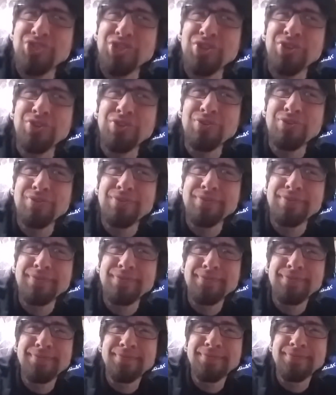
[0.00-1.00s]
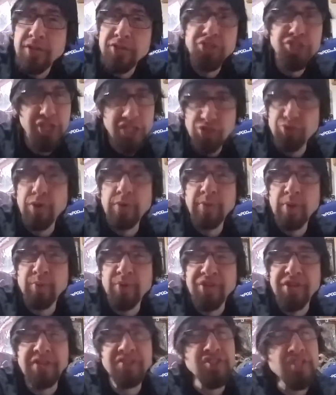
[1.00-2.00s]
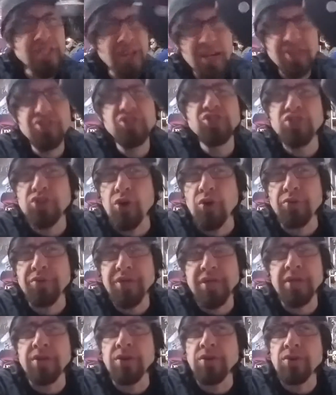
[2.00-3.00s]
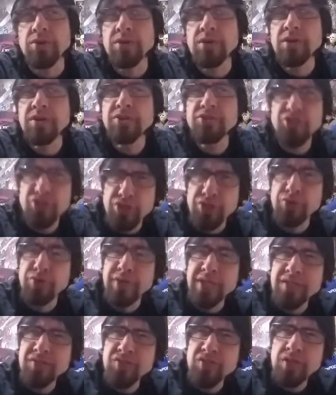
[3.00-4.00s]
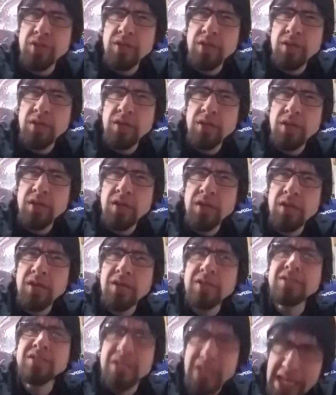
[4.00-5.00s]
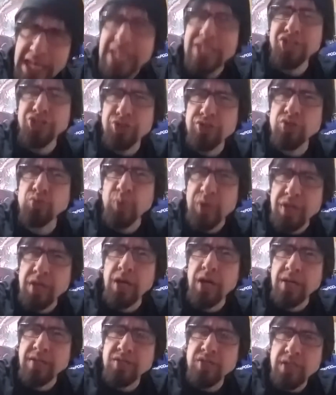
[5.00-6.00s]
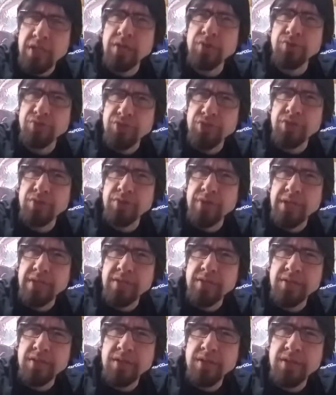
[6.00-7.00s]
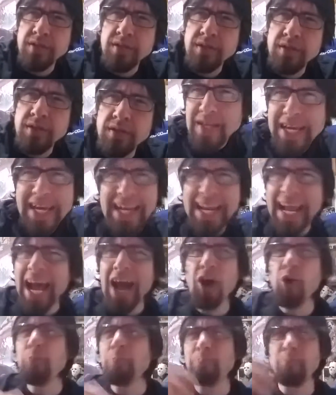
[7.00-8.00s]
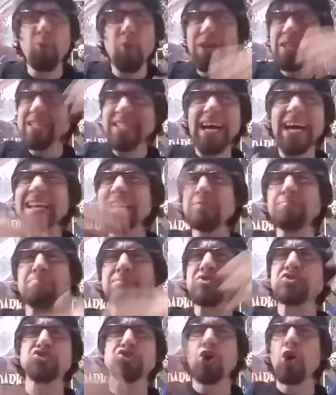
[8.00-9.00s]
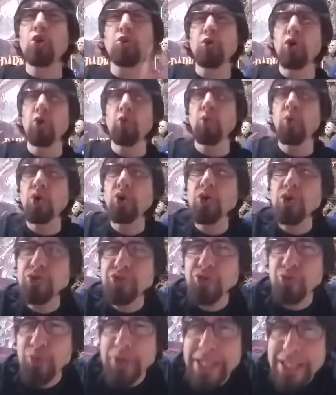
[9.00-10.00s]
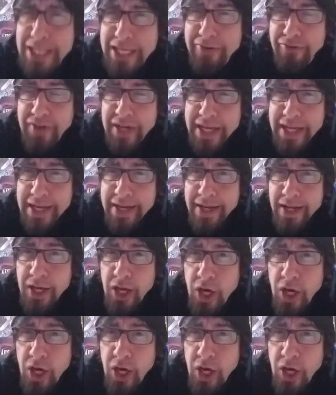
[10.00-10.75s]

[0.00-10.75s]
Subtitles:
too? Just remember this, guns don't kill students. Teachers with guns kill students. And what kind of bizarro world are we living in?